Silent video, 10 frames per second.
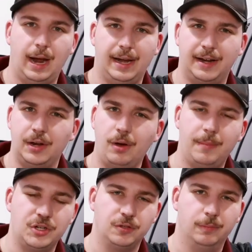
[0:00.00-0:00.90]
And I know I
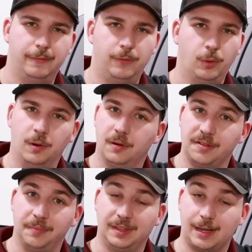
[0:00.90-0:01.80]
mentioned before,
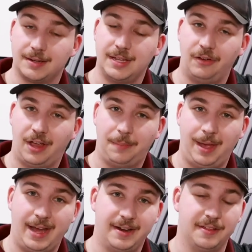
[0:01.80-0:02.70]
something like a tailgate
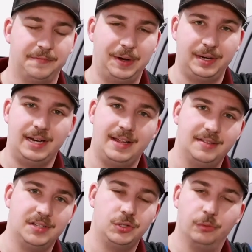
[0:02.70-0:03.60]
pad is very
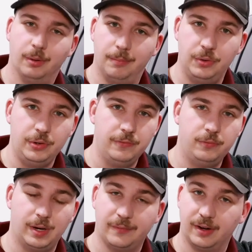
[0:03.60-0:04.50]
easy to
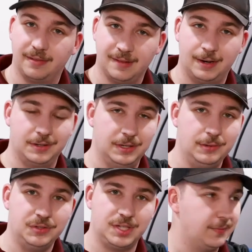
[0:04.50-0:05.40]
remove whenever it's not in use,